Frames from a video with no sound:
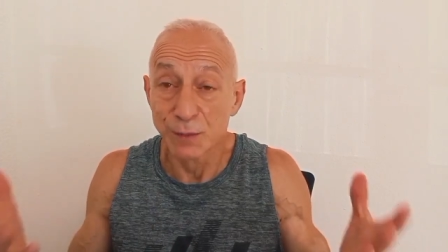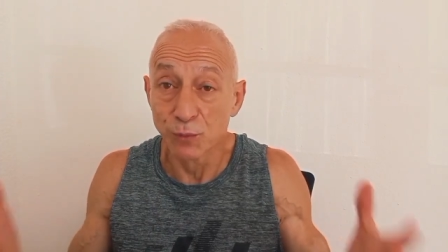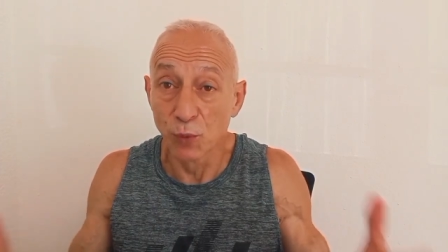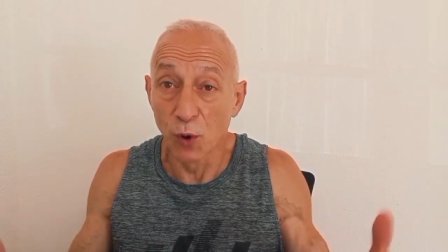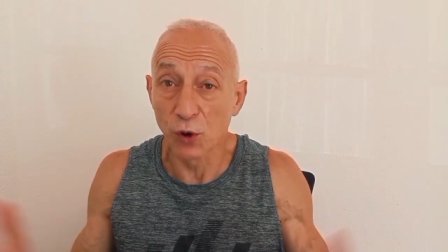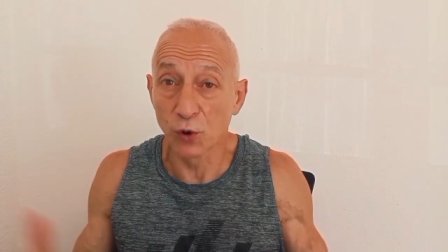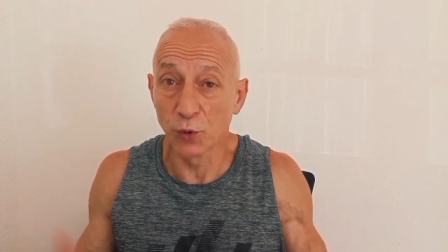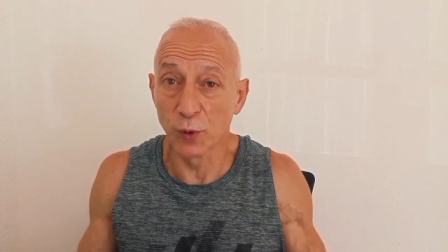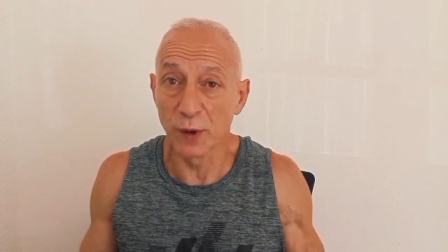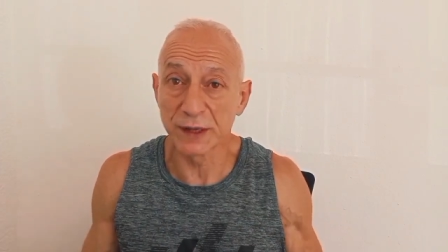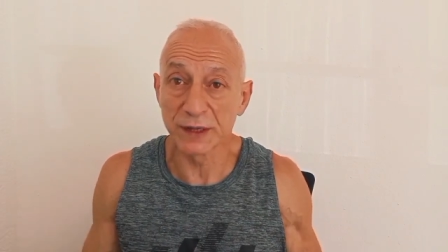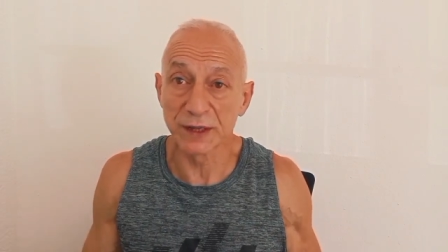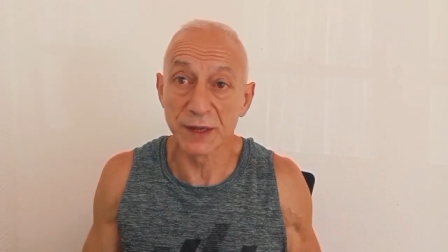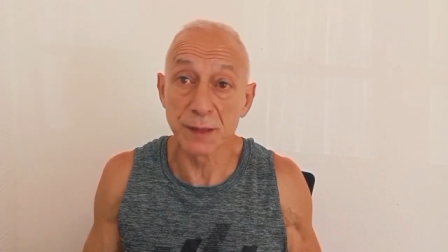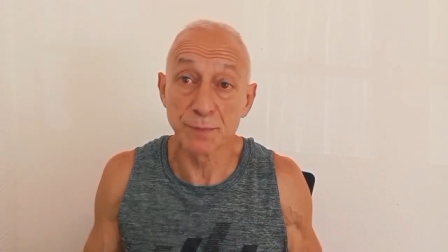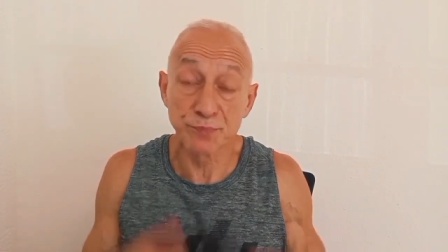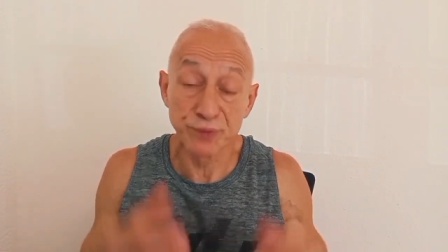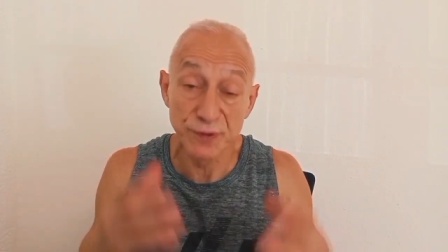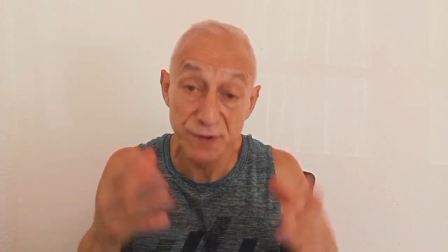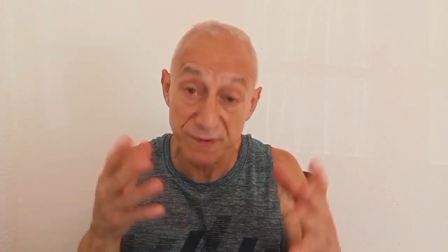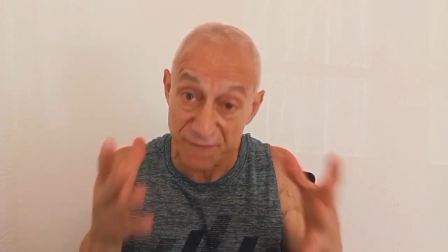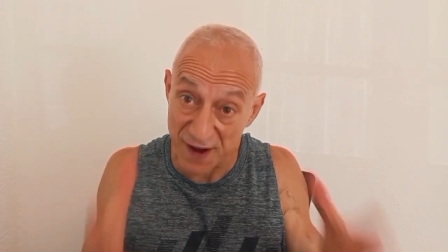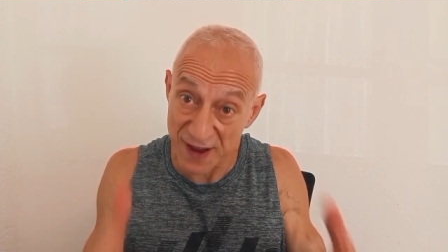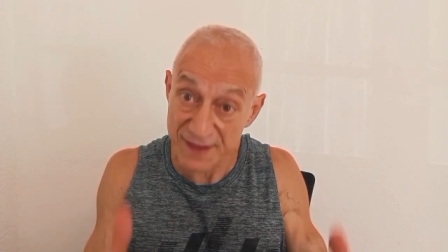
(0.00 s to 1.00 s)
more quickly,
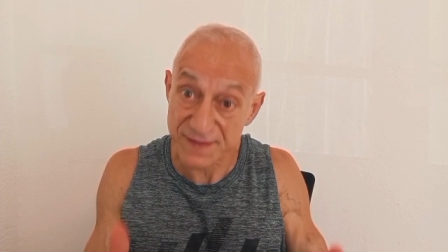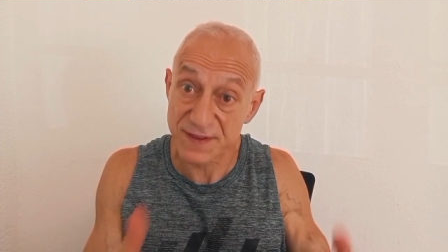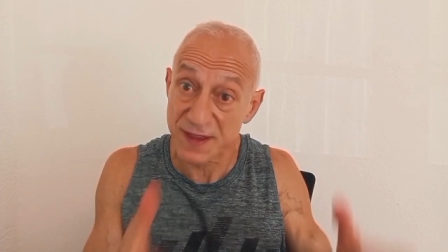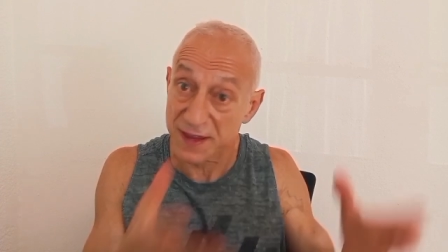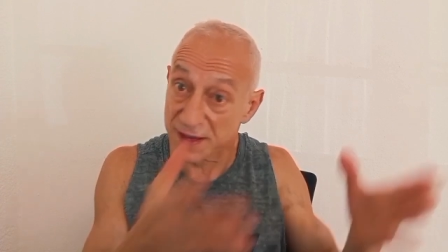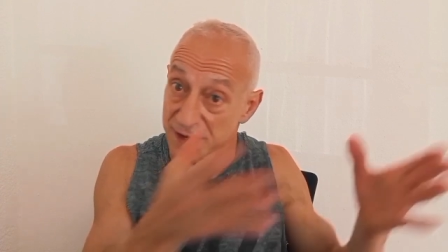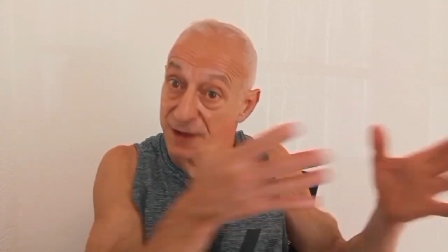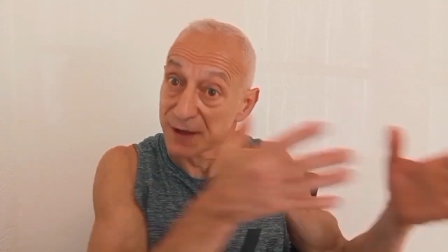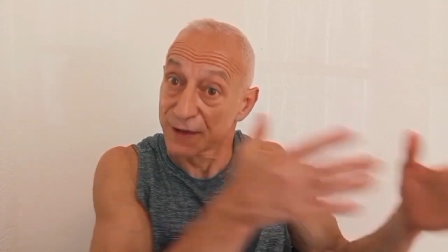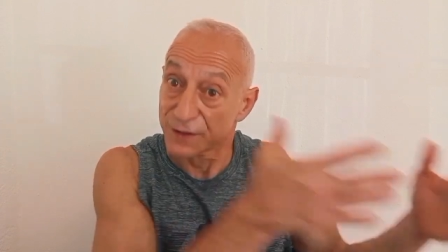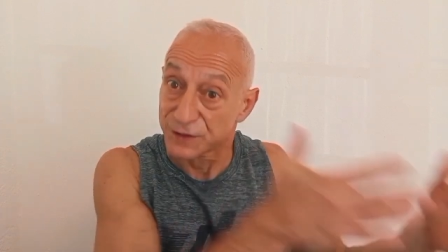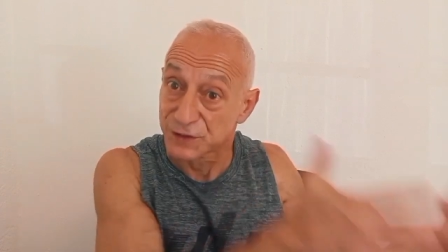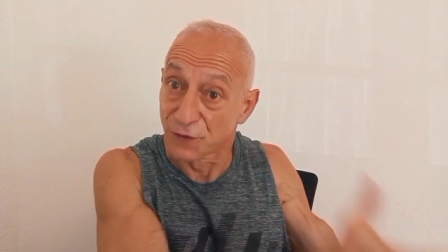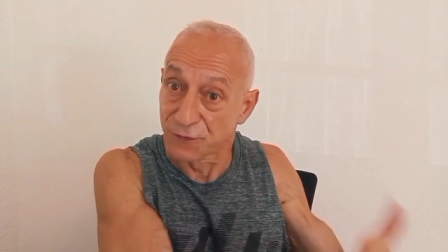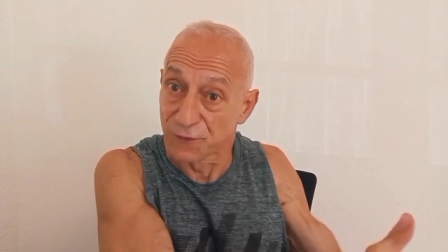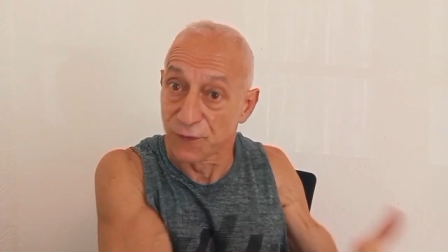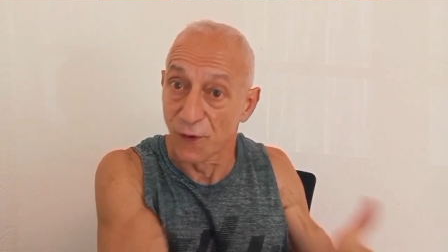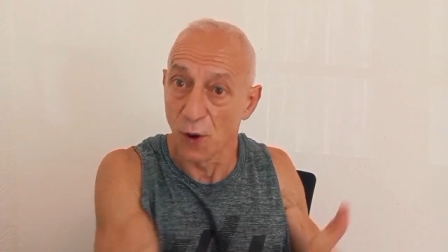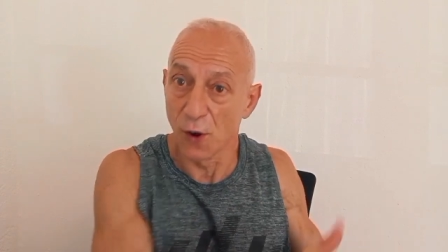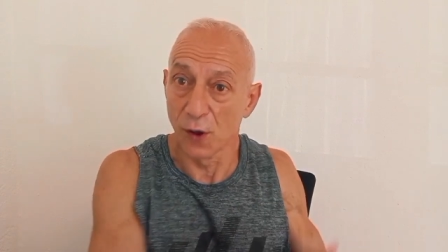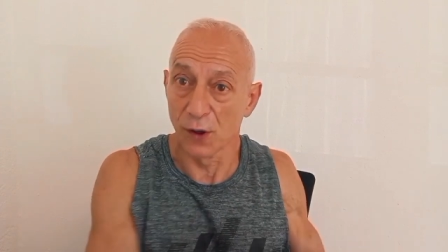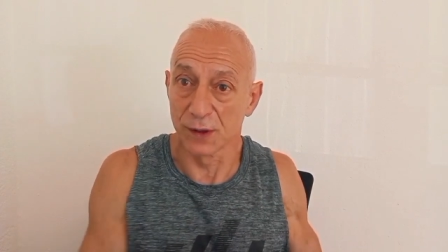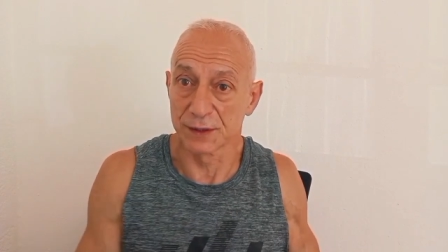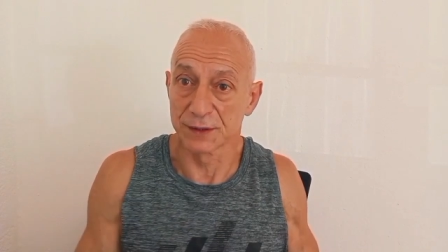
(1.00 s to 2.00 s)
preventing the
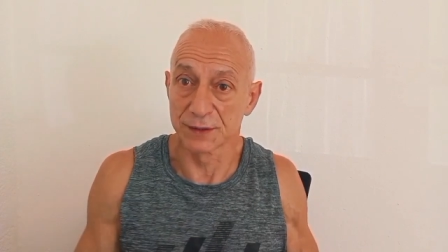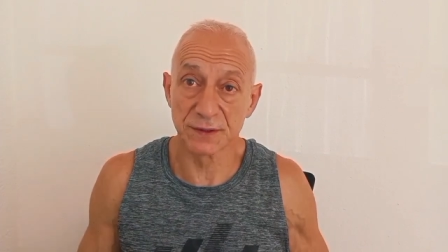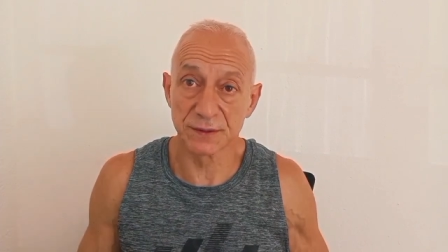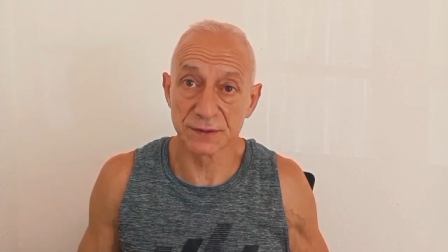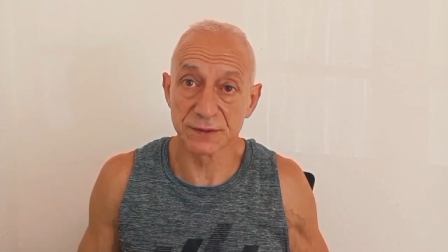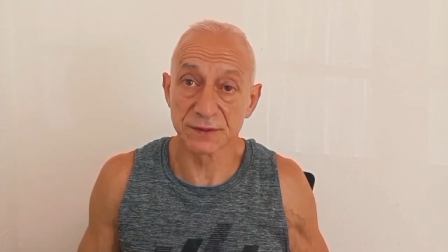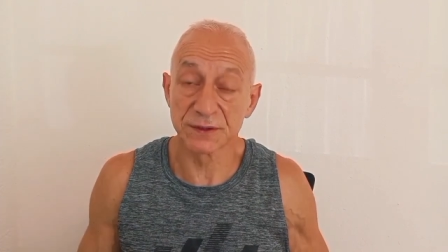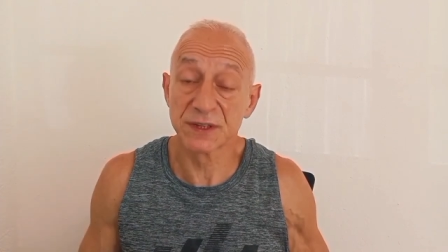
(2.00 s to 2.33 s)
fall.